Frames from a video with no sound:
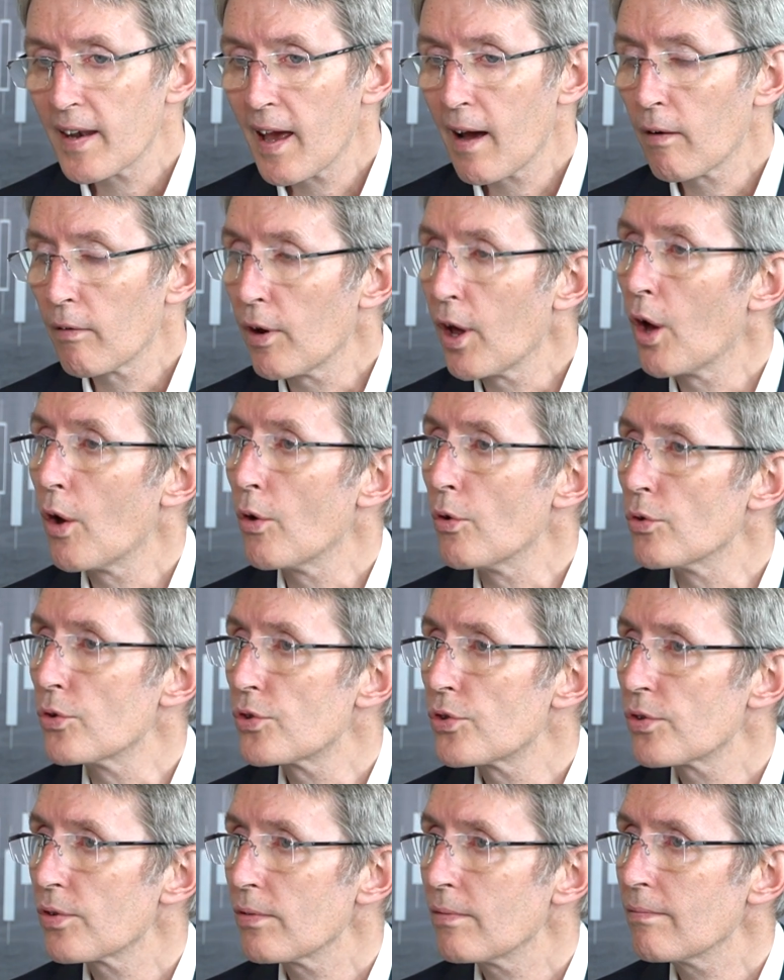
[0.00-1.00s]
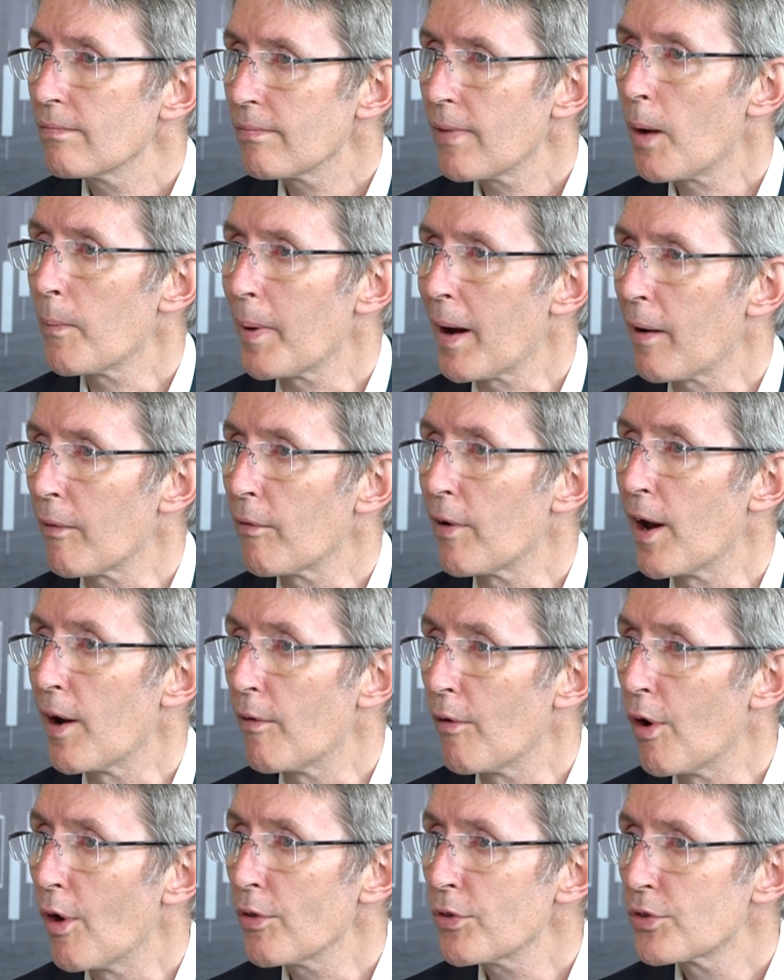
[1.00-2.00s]
now knows about
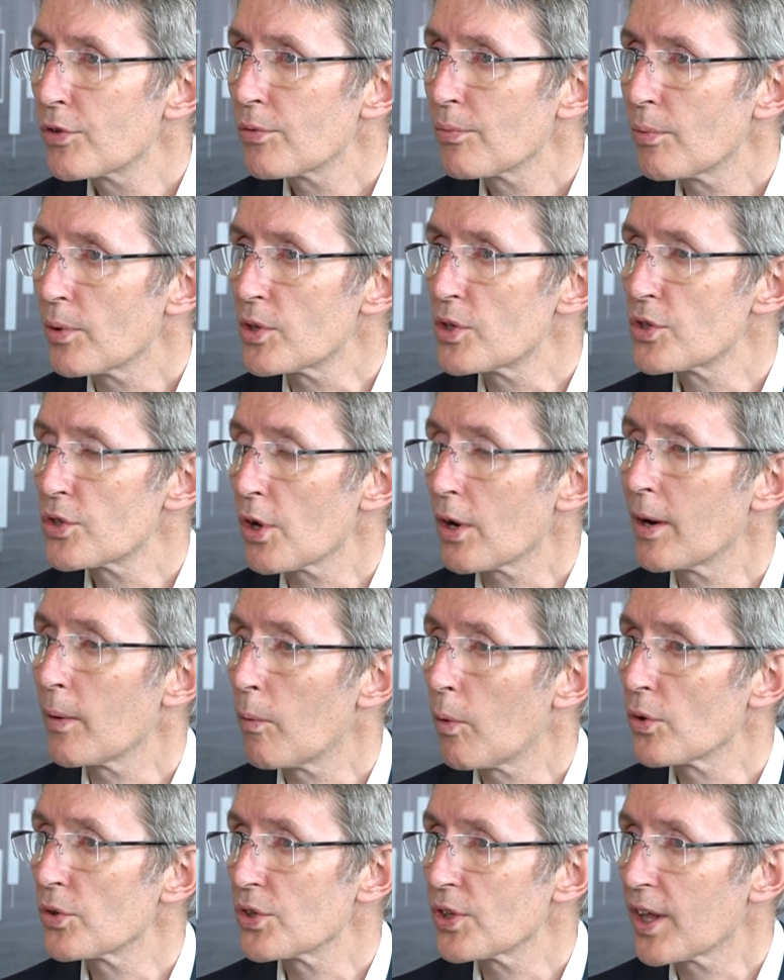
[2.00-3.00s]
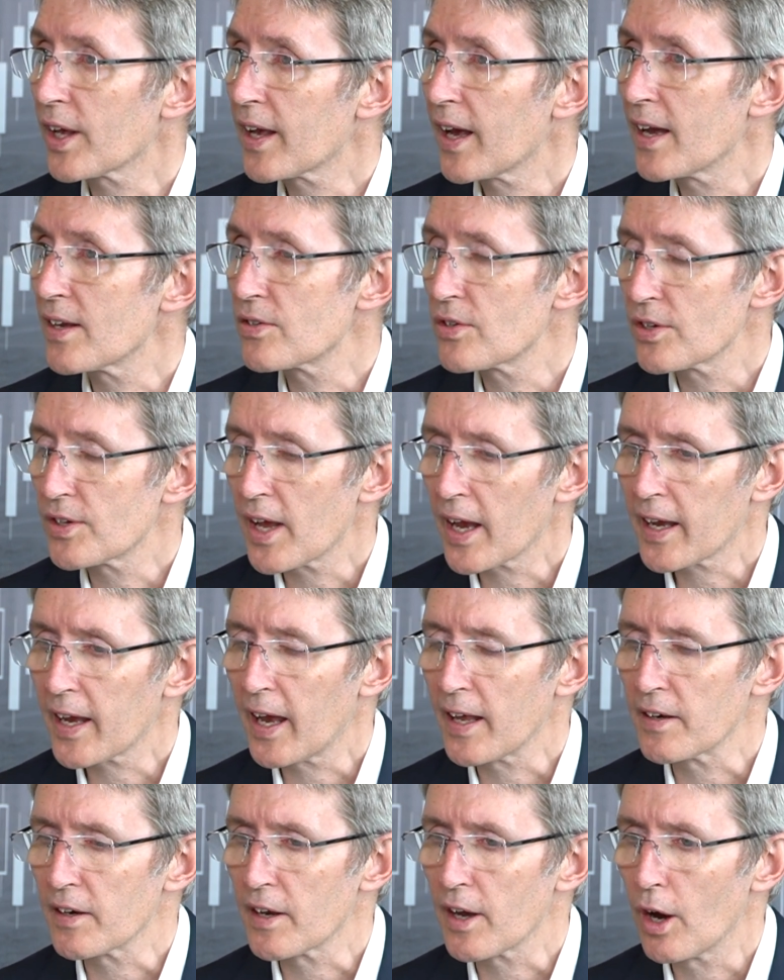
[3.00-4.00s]
rare earths, which certainly wasn't the case a
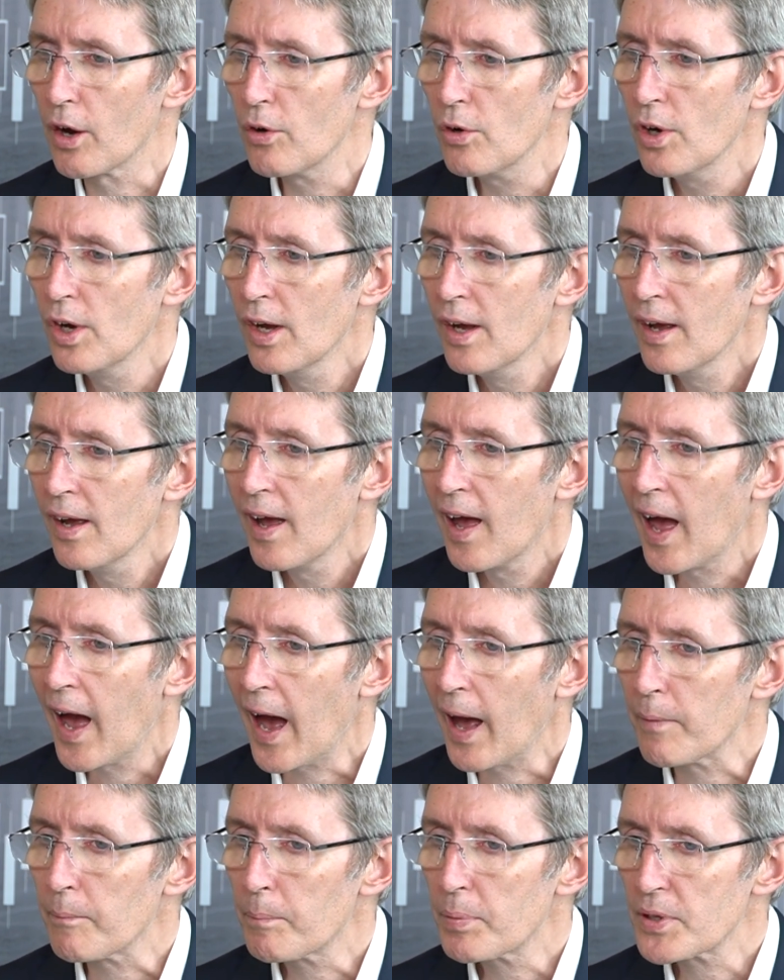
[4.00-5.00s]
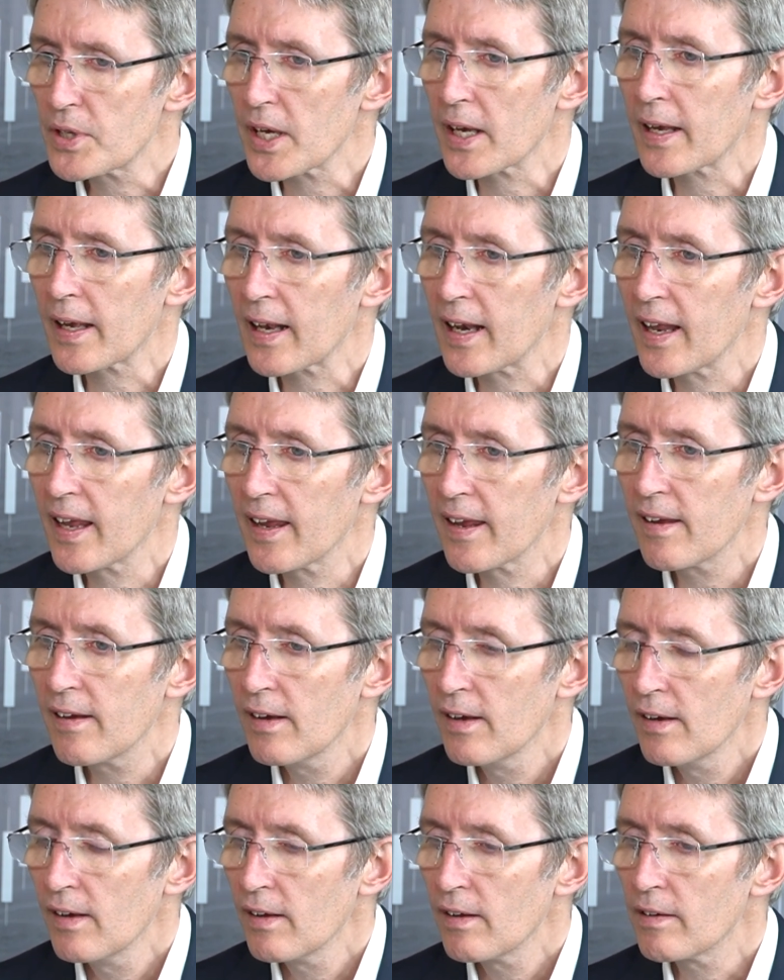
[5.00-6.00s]
decade ago. And particularly
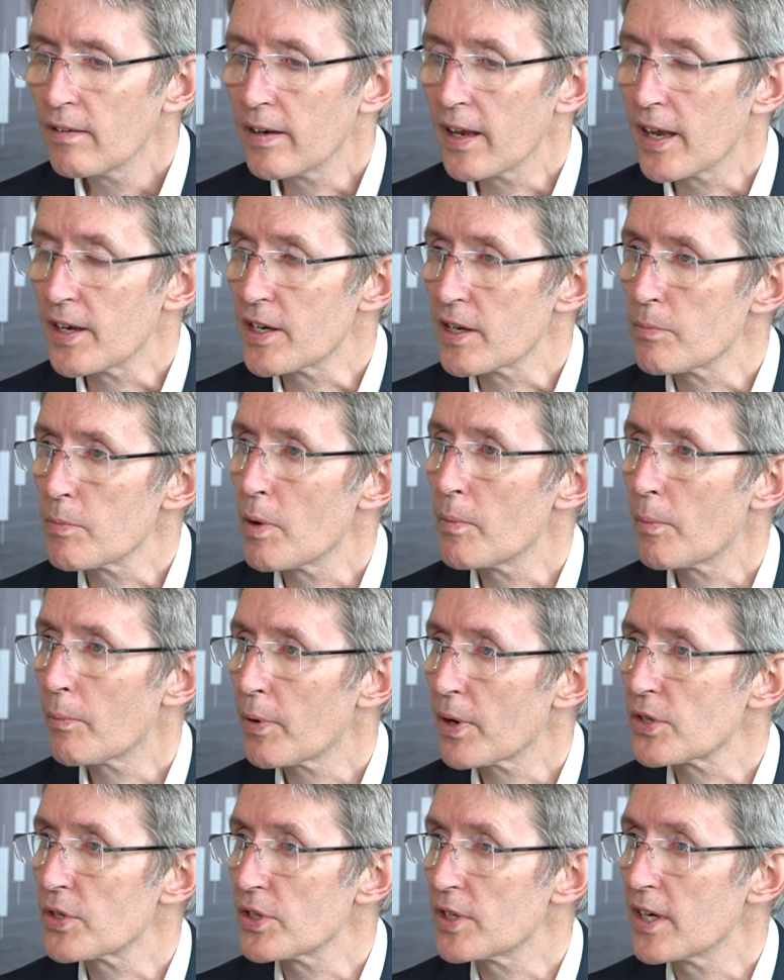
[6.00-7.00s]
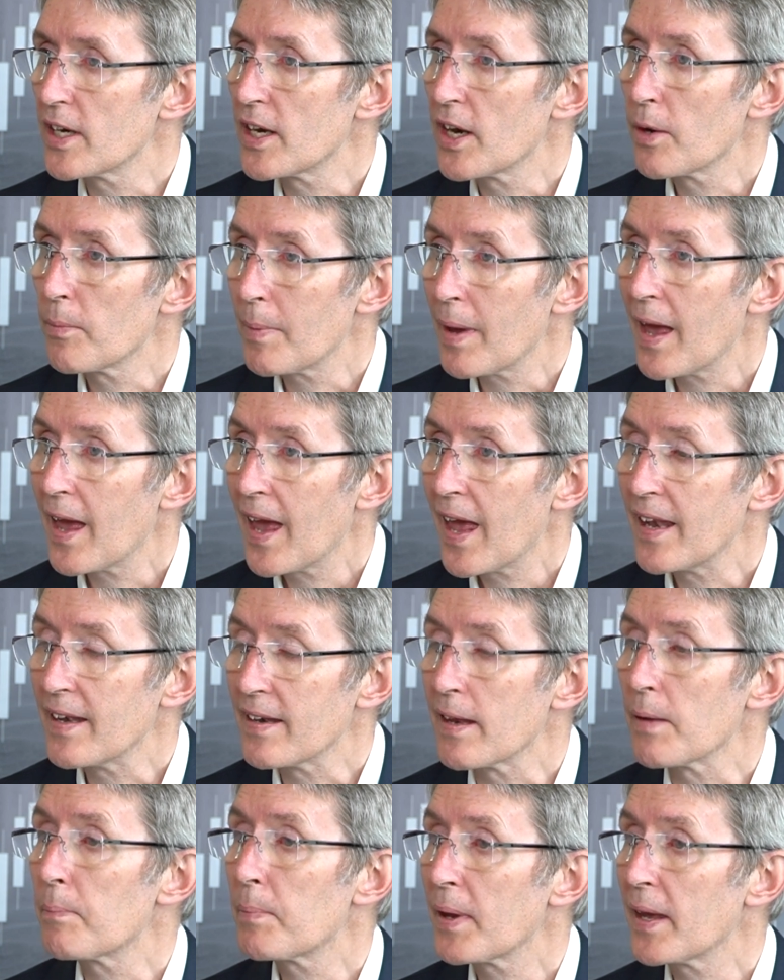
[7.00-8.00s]
neodymium and praseodymium,
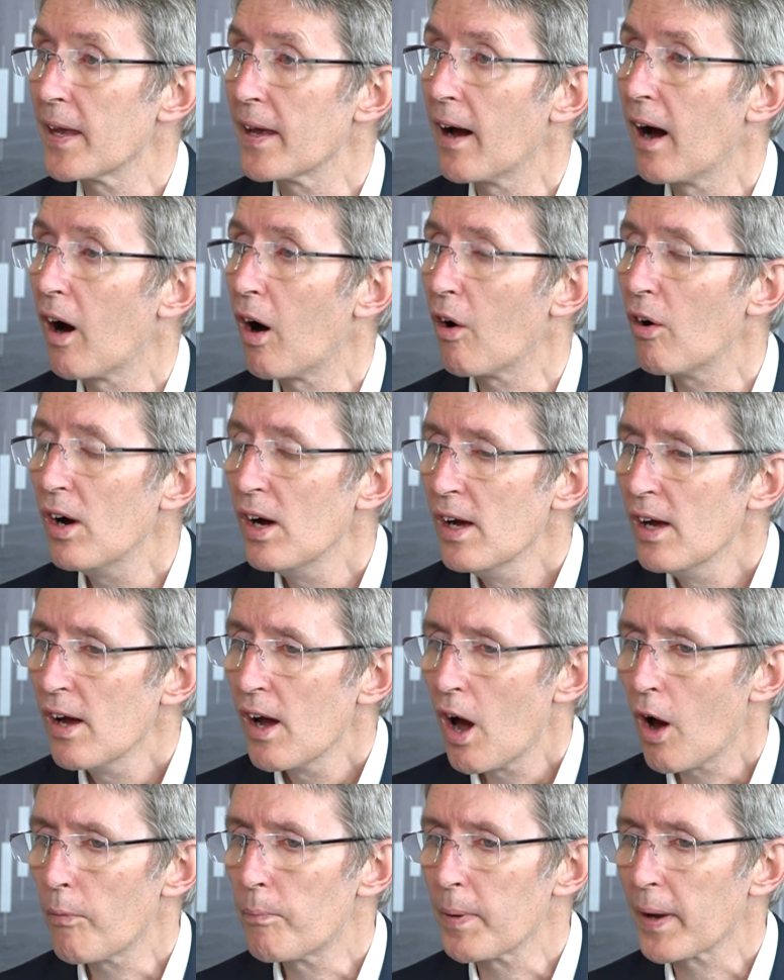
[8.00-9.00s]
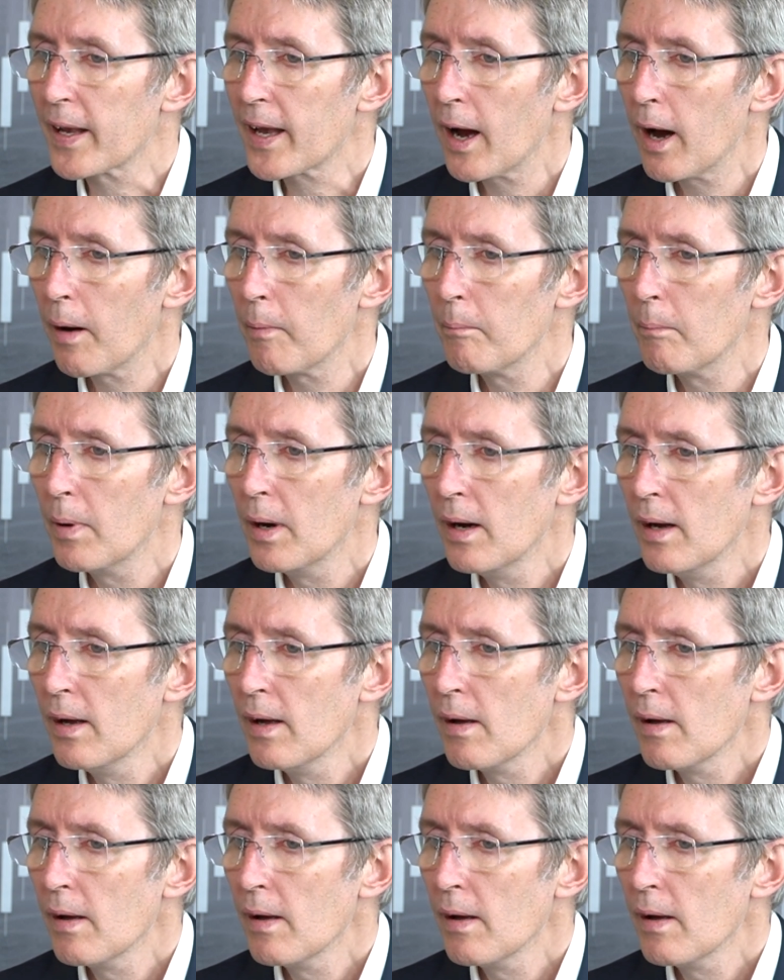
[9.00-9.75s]
NdPr, have become